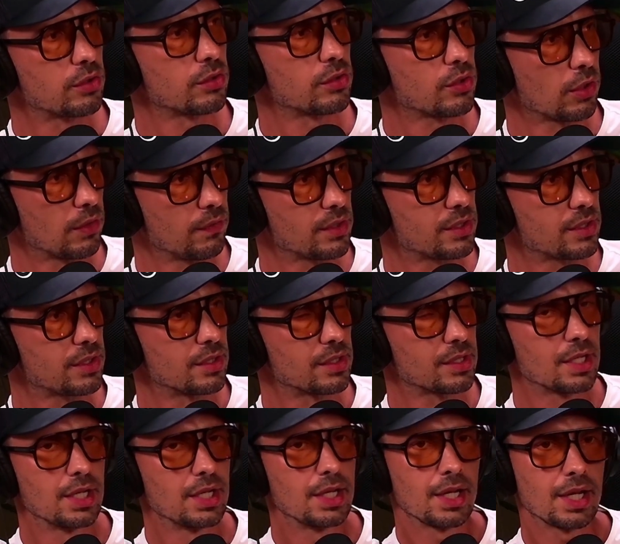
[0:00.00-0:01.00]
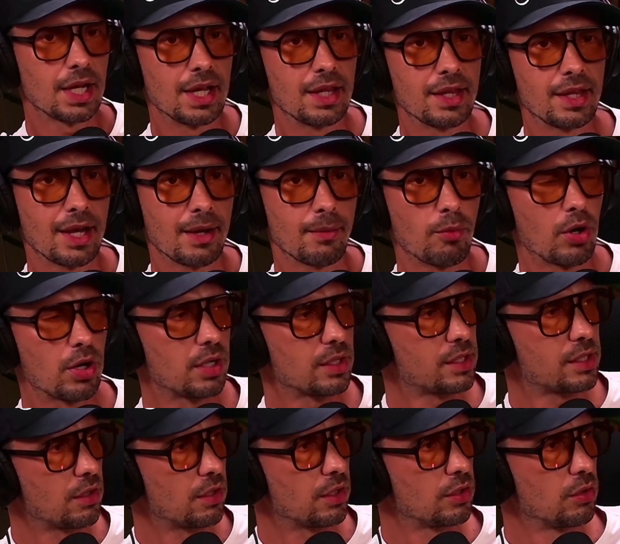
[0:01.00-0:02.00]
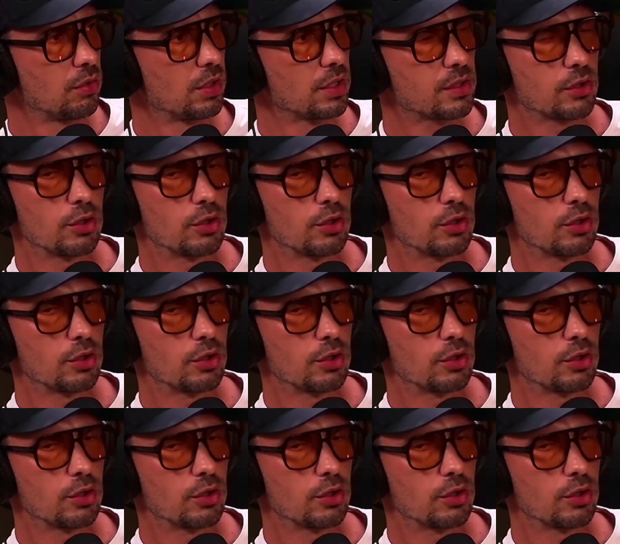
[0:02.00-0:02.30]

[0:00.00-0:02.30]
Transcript: or services in that monetary unit.